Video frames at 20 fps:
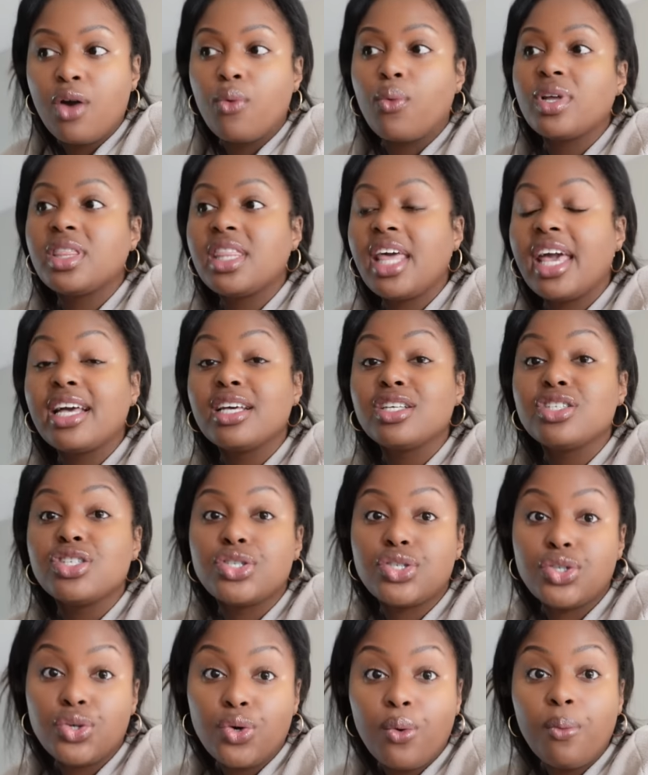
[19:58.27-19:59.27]
What they
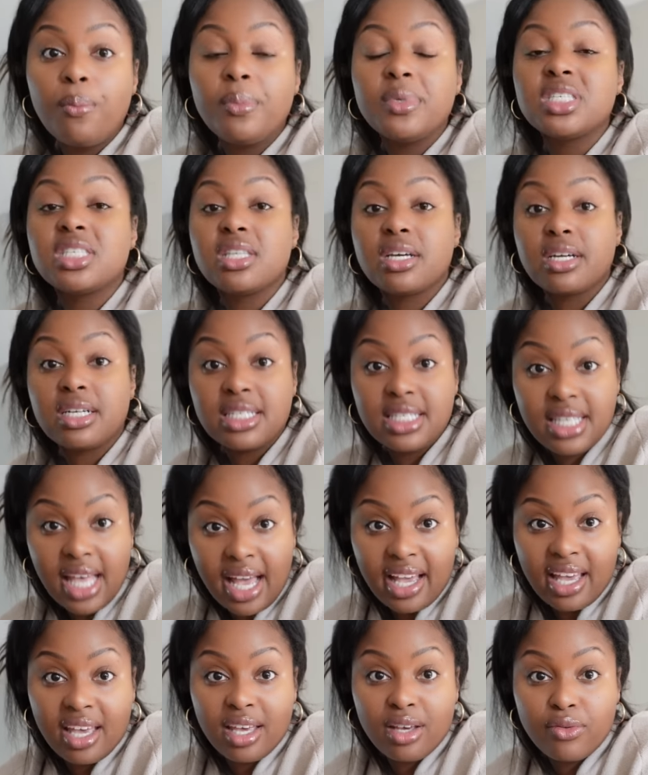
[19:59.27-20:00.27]
consume is their
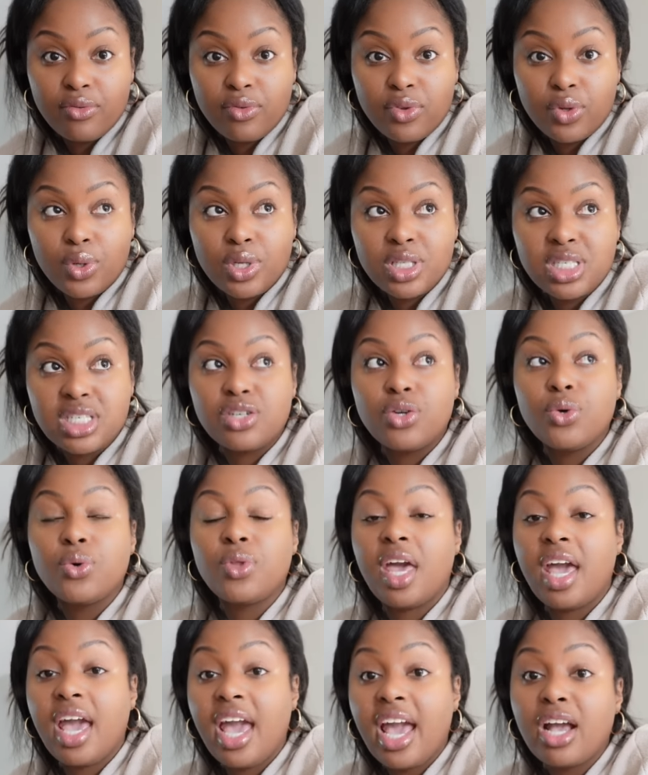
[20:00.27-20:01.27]
second influence, and who
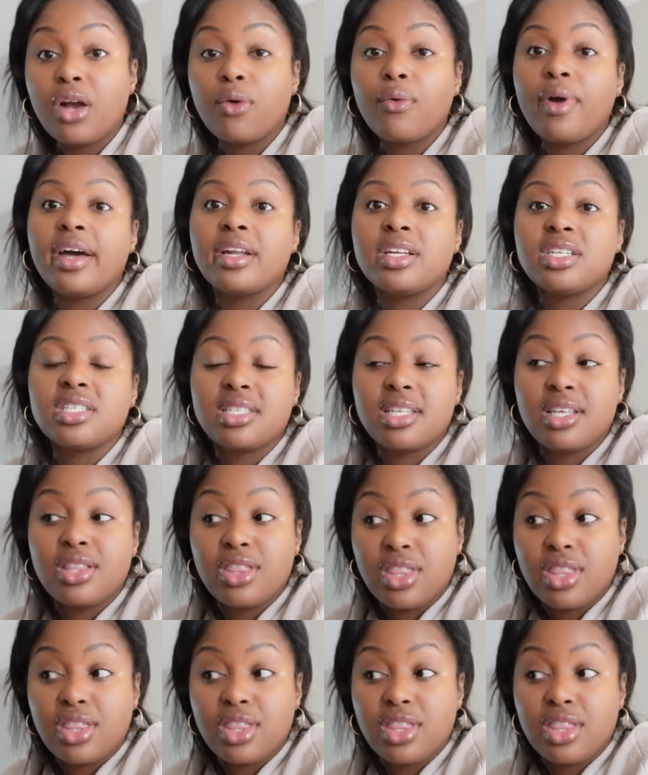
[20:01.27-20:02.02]
they hang around is the